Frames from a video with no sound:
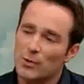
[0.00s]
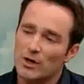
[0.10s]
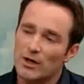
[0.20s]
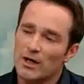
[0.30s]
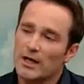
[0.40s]

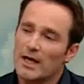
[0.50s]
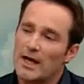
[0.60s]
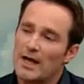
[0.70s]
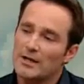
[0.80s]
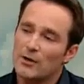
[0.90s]
were
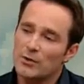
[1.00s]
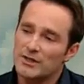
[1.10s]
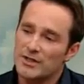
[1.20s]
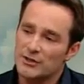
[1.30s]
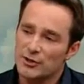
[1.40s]

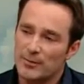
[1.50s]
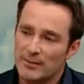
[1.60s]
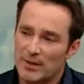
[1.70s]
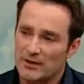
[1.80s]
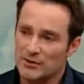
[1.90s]
only teaching
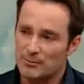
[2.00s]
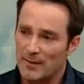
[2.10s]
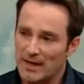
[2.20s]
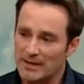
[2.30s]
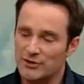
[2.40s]
people how to
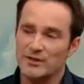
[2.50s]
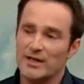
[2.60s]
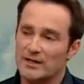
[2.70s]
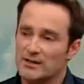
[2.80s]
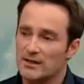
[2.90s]
manage
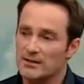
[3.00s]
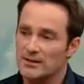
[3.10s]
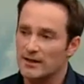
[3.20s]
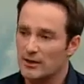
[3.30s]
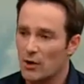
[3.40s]
the
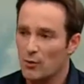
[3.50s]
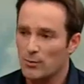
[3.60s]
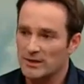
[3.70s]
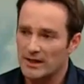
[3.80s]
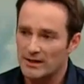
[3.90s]
anxiety and
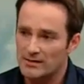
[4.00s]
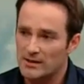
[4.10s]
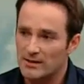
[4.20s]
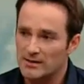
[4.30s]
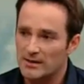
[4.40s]
cope with the
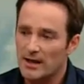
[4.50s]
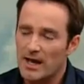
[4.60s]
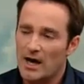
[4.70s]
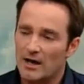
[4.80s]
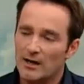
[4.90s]
anxiety.
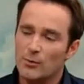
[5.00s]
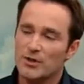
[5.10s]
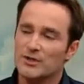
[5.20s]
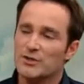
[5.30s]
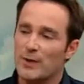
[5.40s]
And I
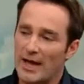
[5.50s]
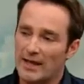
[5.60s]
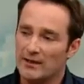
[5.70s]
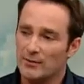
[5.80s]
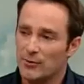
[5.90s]
wanted to
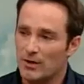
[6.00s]
end the